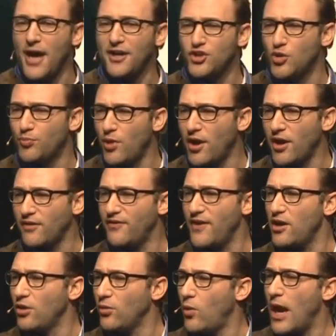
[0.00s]
did your product
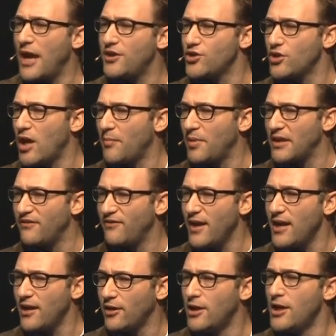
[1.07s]
fail? Why did your company
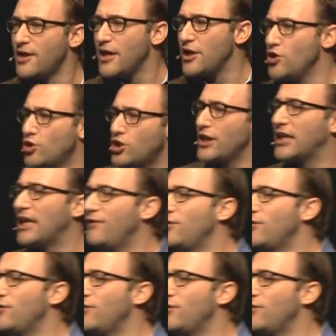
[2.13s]
fail? They usually give